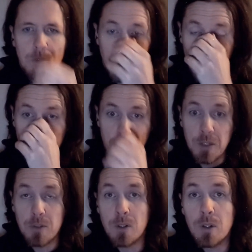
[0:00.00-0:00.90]
to get a
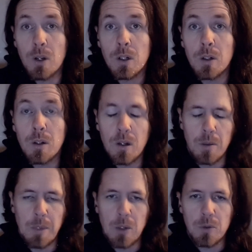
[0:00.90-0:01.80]
chance to talk
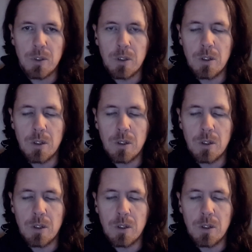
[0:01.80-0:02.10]
about.